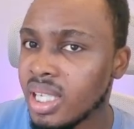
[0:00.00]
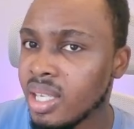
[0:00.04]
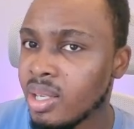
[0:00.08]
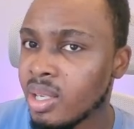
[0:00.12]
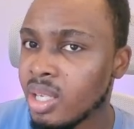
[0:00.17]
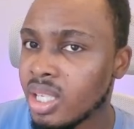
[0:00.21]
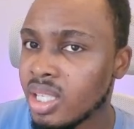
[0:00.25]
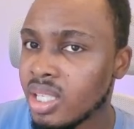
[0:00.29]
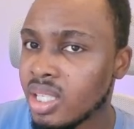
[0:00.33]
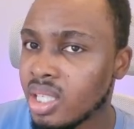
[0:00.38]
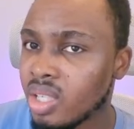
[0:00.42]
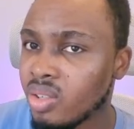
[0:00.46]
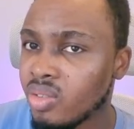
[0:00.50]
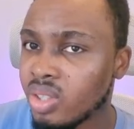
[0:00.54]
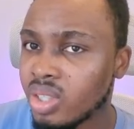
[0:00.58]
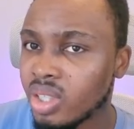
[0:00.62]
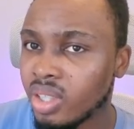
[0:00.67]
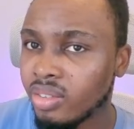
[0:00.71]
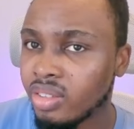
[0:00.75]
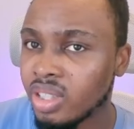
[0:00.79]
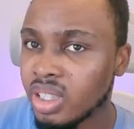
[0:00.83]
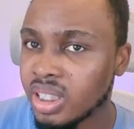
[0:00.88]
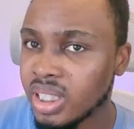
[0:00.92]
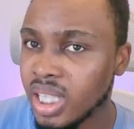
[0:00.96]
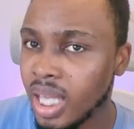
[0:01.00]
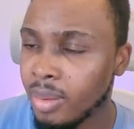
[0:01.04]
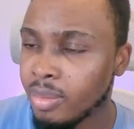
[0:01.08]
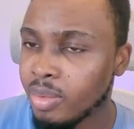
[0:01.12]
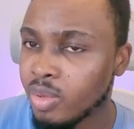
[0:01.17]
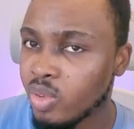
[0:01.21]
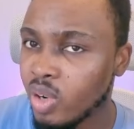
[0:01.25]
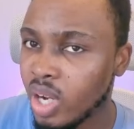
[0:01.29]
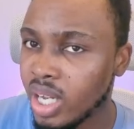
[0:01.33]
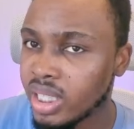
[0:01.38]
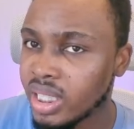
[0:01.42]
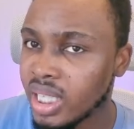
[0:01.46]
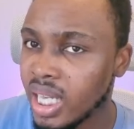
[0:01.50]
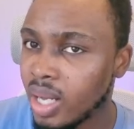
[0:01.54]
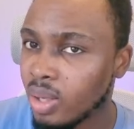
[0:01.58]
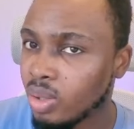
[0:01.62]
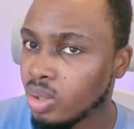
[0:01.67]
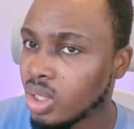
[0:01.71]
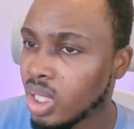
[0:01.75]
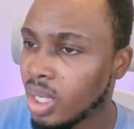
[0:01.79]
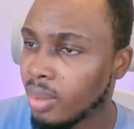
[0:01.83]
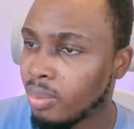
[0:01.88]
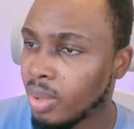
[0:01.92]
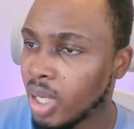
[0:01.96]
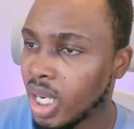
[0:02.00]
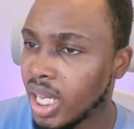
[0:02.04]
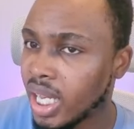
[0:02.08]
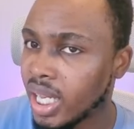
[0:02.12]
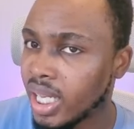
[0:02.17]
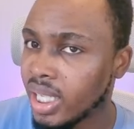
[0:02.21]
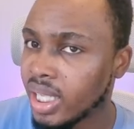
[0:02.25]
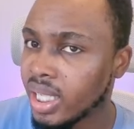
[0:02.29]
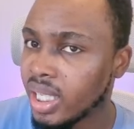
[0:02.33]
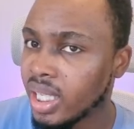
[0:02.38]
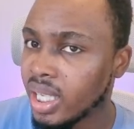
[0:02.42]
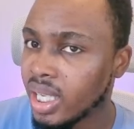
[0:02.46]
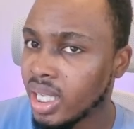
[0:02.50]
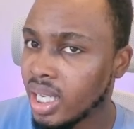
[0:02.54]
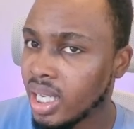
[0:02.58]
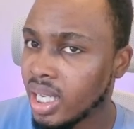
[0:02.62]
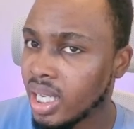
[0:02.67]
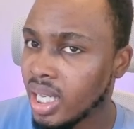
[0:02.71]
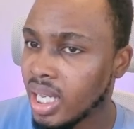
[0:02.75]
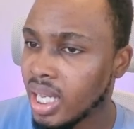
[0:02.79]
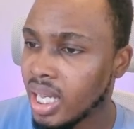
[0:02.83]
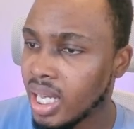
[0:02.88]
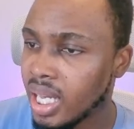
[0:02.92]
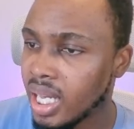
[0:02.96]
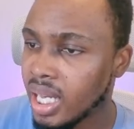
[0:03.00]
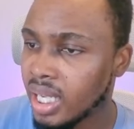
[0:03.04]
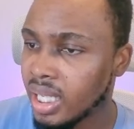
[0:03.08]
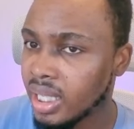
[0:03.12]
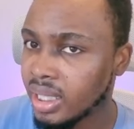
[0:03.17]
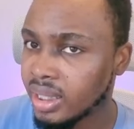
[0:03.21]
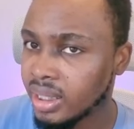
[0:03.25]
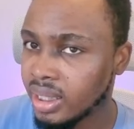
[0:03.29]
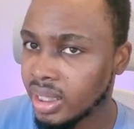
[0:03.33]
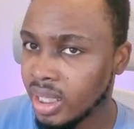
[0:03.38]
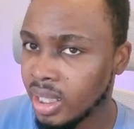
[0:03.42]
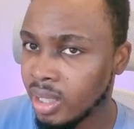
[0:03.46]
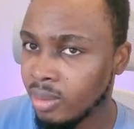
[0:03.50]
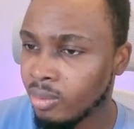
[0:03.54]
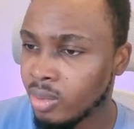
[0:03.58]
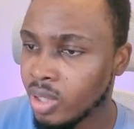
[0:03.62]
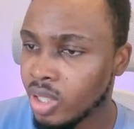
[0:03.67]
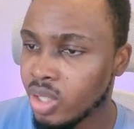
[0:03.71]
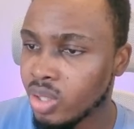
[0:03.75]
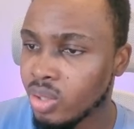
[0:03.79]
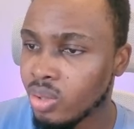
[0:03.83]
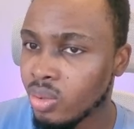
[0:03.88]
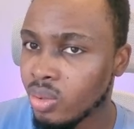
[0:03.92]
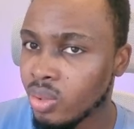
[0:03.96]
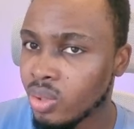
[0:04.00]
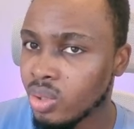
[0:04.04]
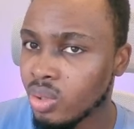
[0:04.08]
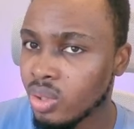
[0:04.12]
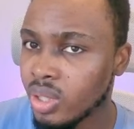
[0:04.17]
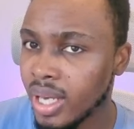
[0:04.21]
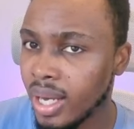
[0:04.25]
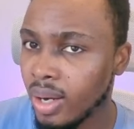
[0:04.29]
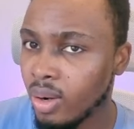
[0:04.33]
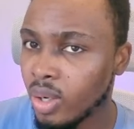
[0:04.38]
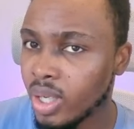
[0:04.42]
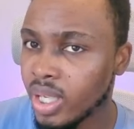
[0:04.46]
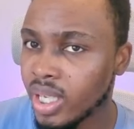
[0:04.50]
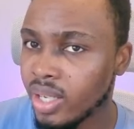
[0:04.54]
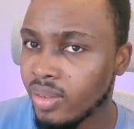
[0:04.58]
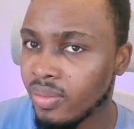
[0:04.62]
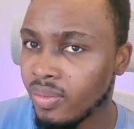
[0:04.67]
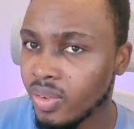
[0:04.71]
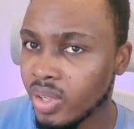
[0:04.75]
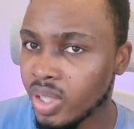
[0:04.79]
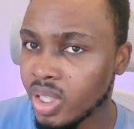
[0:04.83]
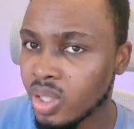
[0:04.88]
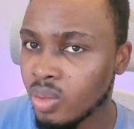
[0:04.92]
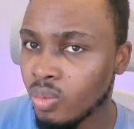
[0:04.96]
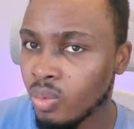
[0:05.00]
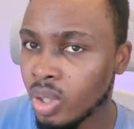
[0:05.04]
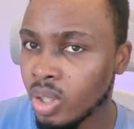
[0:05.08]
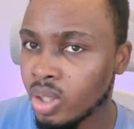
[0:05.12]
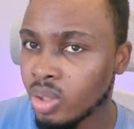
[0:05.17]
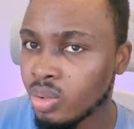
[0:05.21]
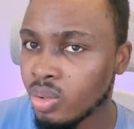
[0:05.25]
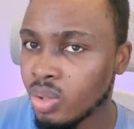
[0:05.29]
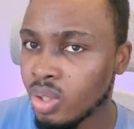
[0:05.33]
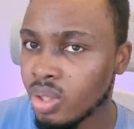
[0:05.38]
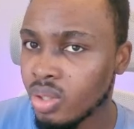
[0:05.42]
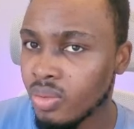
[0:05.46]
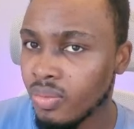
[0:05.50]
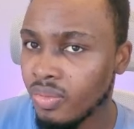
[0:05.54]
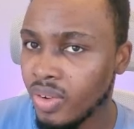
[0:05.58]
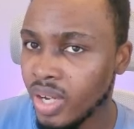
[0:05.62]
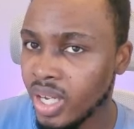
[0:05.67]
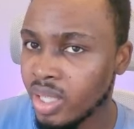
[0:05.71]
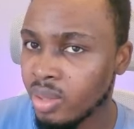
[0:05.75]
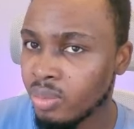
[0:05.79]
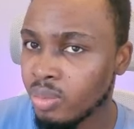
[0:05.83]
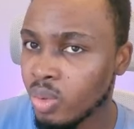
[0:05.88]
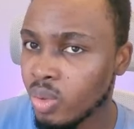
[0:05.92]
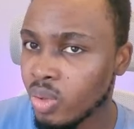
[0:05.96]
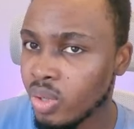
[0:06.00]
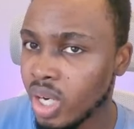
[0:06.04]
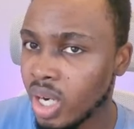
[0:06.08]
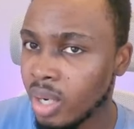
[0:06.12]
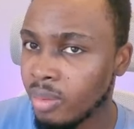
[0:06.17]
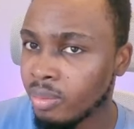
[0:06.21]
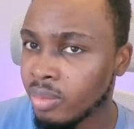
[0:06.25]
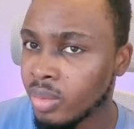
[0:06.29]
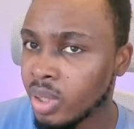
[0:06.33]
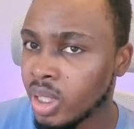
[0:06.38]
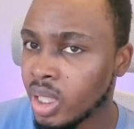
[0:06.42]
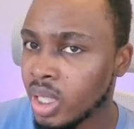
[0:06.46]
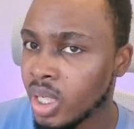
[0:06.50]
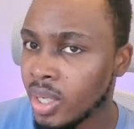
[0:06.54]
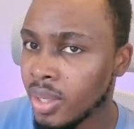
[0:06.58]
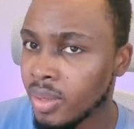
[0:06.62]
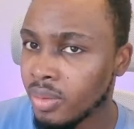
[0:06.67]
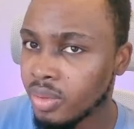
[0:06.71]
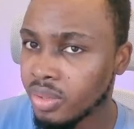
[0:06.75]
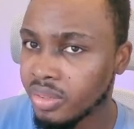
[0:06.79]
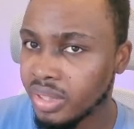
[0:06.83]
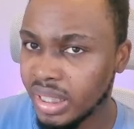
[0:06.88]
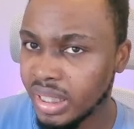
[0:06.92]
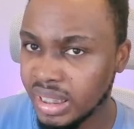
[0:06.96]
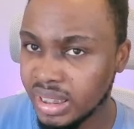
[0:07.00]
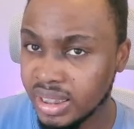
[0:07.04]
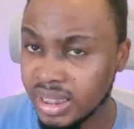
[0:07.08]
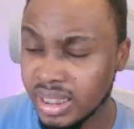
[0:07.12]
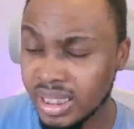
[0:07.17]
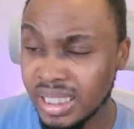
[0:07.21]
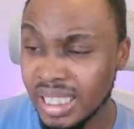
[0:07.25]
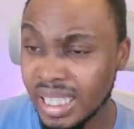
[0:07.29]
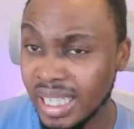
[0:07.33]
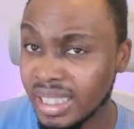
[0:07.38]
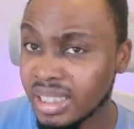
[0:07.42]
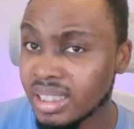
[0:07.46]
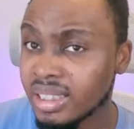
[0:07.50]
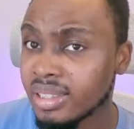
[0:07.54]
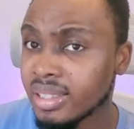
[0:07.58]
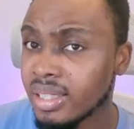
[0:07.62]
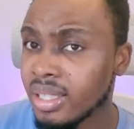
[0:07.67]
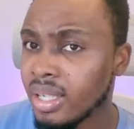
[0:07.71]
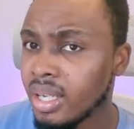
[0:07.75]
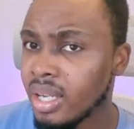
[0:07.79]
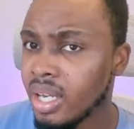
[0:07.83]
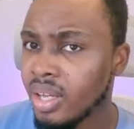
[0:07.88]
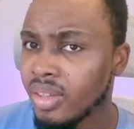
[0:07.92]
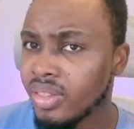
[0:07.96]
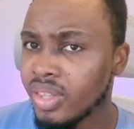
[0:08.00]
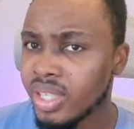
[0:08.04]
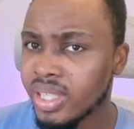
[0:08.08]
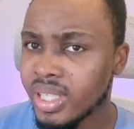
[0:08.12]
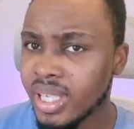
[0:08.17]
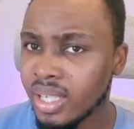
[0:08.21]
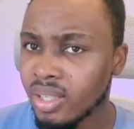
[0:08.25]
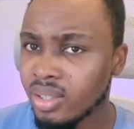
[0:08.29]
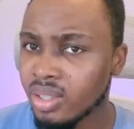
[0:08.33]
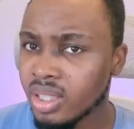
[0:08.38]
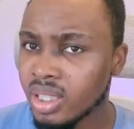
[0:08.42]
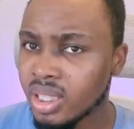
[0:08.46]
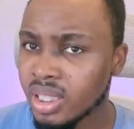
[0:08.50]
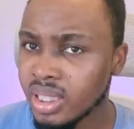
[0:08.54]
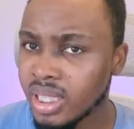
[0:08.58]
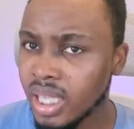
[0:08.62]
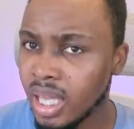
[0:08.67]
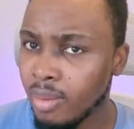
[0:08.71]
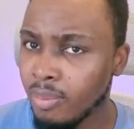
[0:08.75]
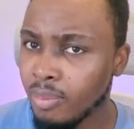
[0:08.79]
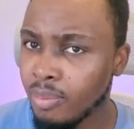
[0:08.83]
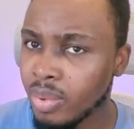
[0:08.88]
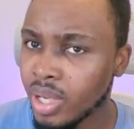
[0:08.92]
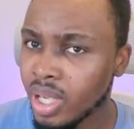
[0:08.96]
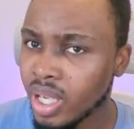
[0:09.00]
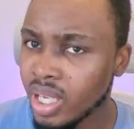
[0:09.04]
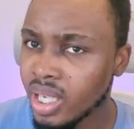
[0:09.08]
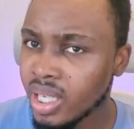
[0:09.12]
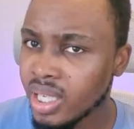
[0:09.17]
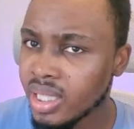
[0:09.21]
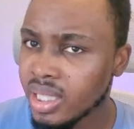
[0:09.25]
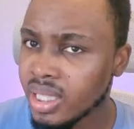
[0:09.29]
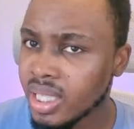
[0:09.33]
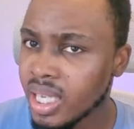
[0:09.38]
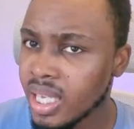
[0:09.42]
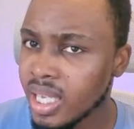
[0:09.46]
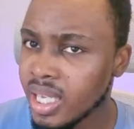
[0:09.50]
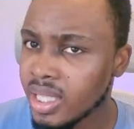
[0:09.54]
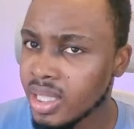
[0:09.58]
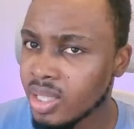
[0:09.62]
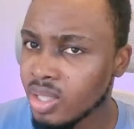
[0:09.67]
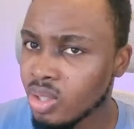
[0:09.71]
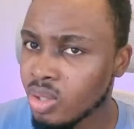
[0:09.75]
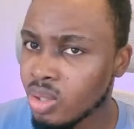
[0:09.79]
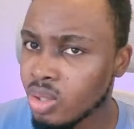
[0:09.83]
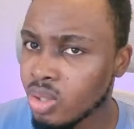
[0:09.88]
a series of steps, right? How to apply. And it shows you that, okay, the first thing you want to do is to find the program. We already did that. The second step says you